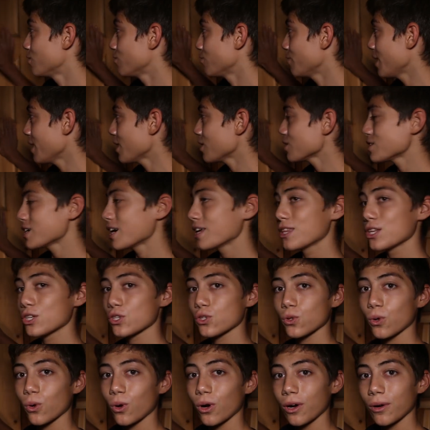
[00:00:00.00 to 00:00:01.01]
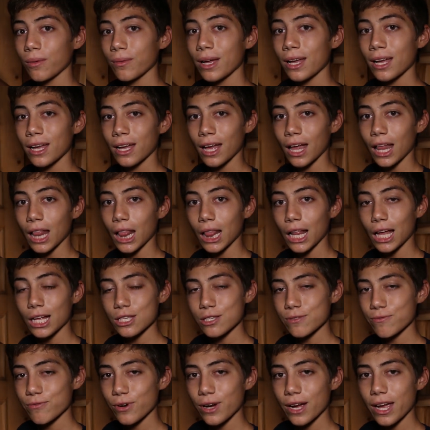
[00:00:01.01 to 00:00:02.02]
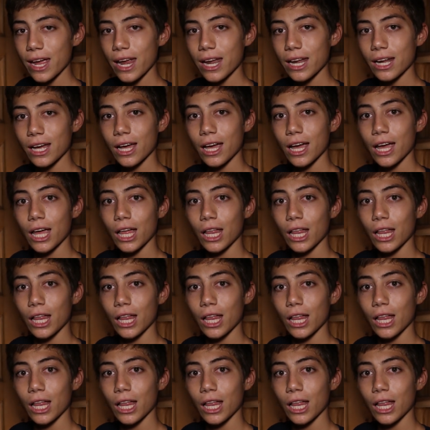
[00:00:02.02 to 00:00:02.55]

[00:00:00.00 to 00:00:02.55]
Right outside the store, lots of rain,